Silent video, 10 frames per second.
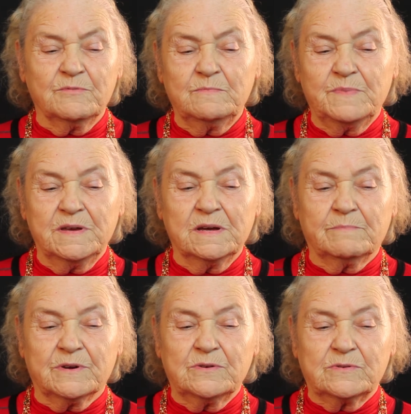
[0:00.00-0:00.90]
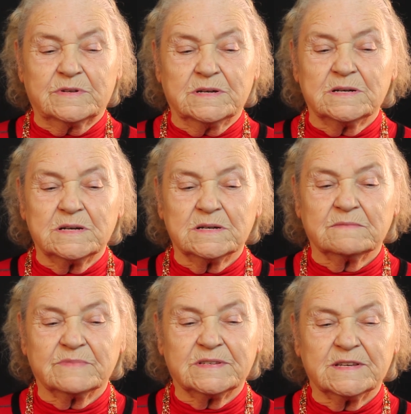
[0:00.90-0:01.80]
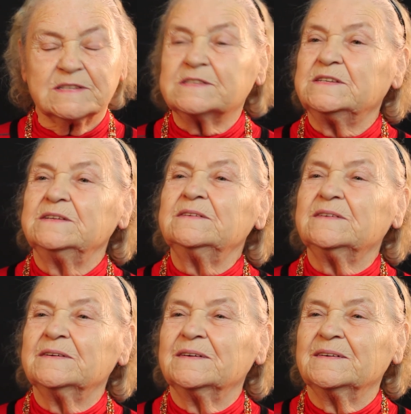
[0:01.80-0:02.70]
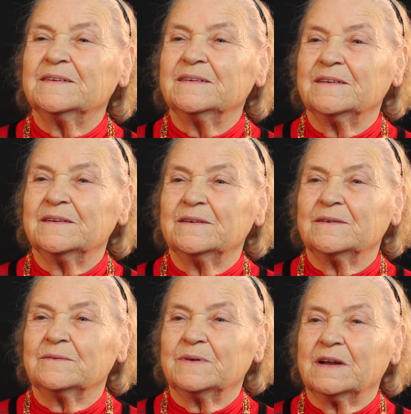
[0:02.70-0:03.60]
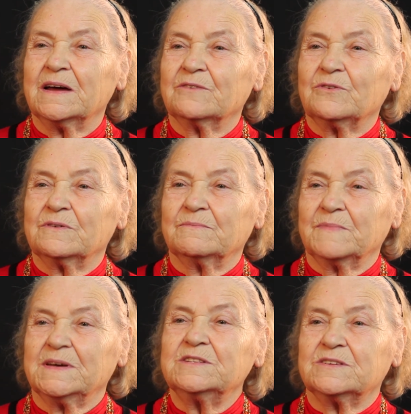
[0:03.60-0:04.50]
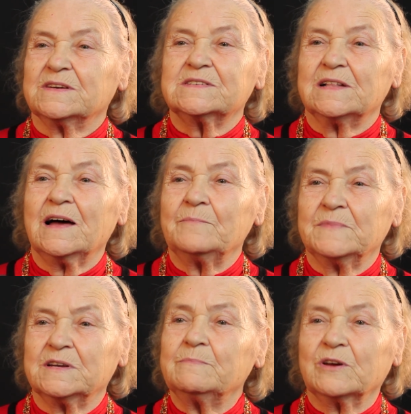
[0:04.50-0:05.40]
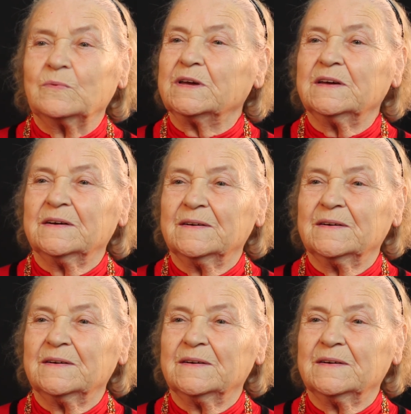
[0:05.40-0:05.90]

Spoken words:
would be about 16 when I got into Islam in a big way.